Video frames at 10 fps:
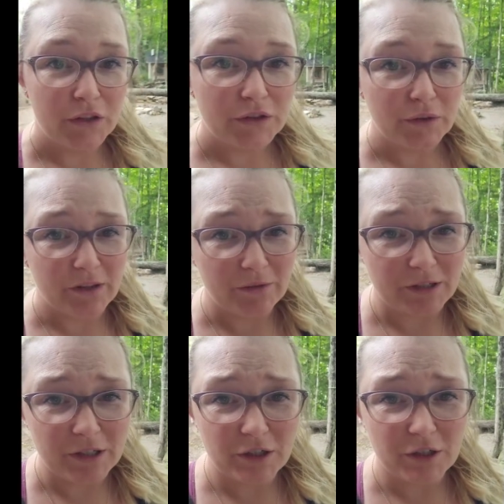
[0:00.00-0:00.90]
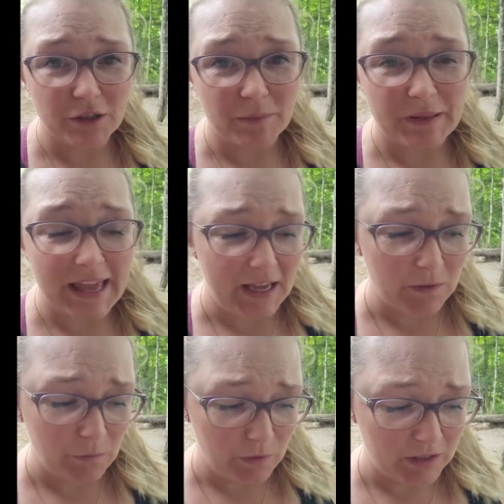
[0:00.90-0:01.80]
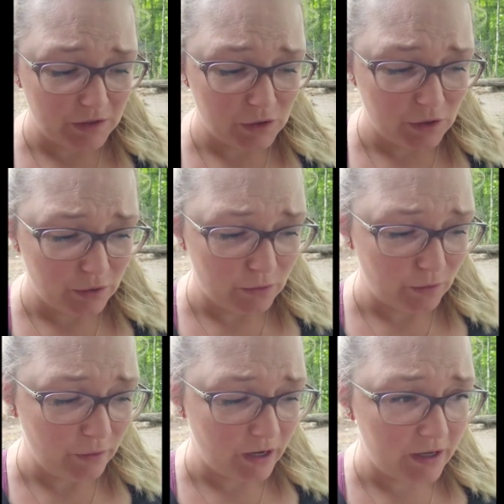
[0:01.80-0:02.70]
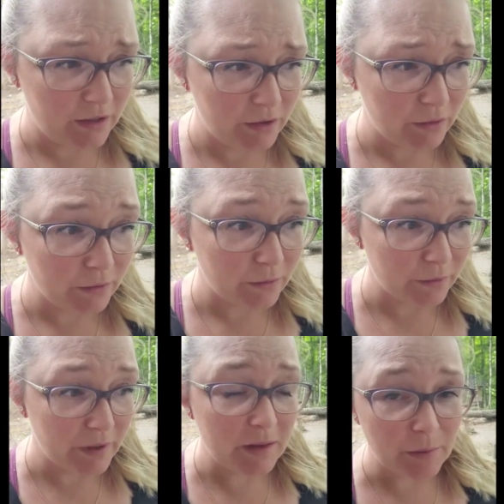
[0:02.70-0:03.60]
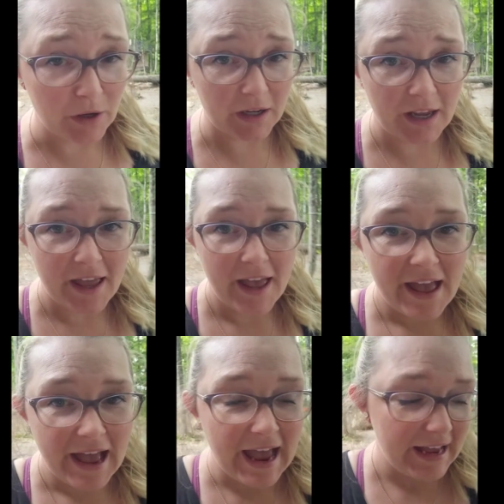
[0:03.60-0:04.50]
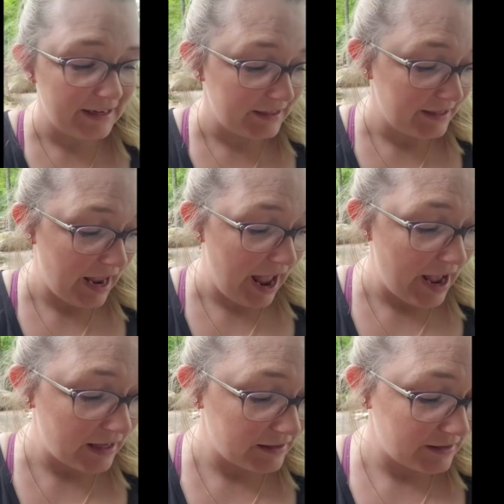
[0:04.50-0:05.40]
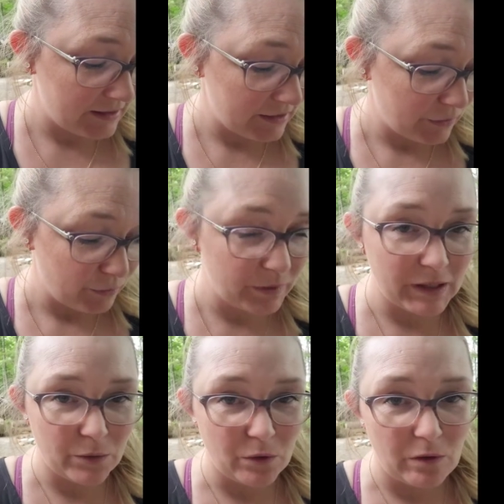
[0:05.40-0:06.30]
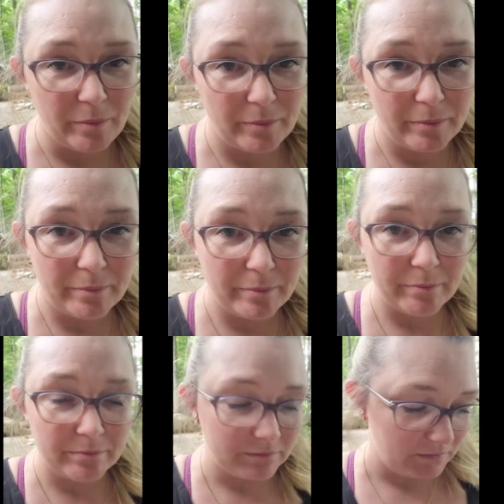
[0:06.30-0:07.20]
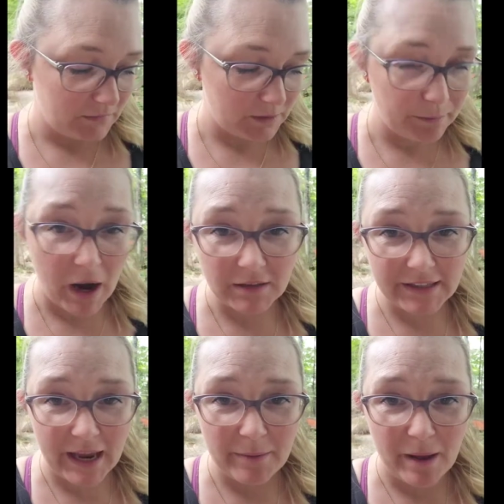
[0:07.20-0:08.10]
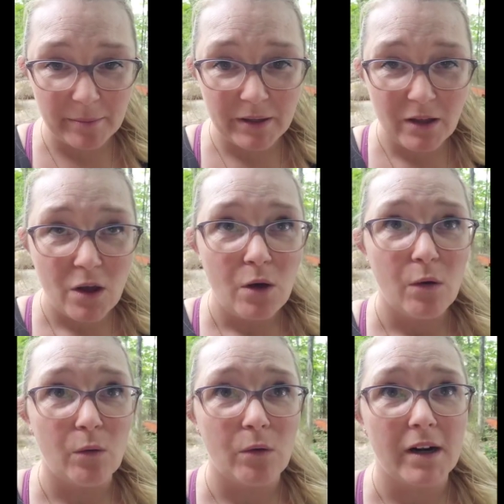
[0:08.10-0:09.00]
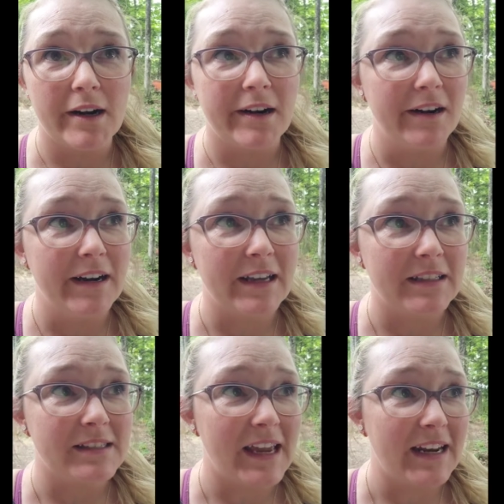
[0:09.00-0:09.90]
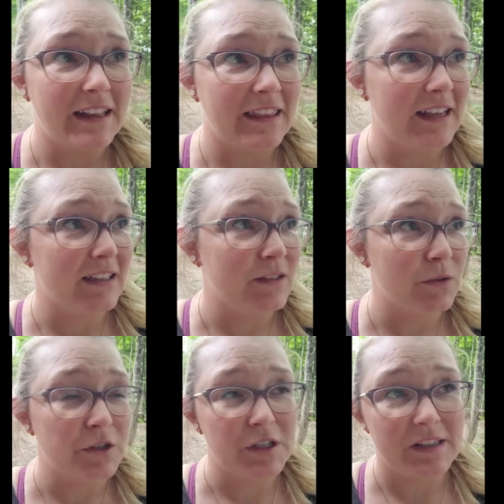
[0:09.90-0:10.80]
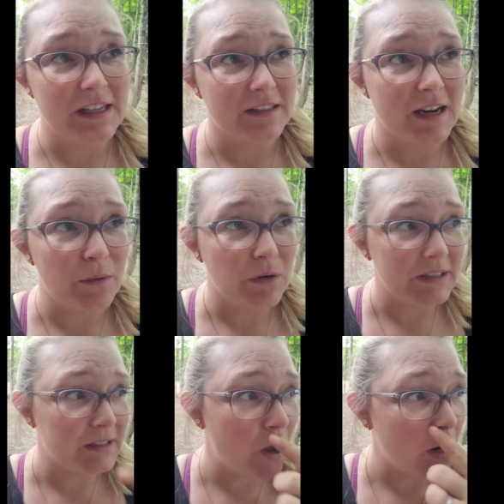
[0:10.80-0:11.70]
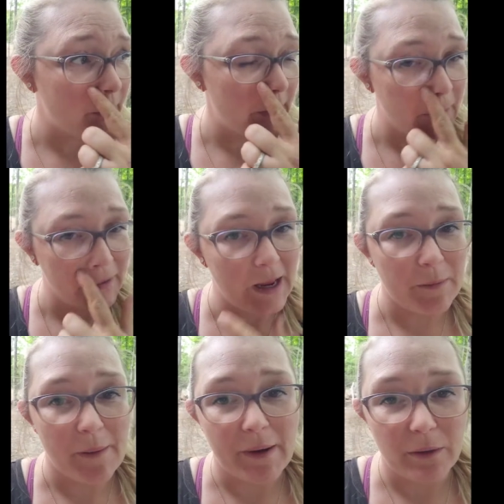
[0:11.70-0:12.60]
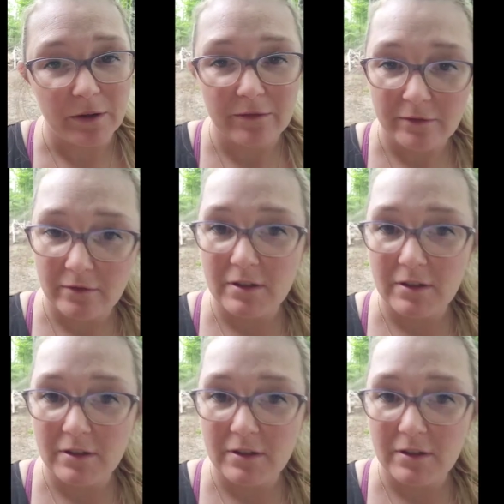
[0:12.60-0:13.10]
So the original plan was to read the book, and as really cool parts came up, or exciting things, or just things that I wanted to talk about came up, I would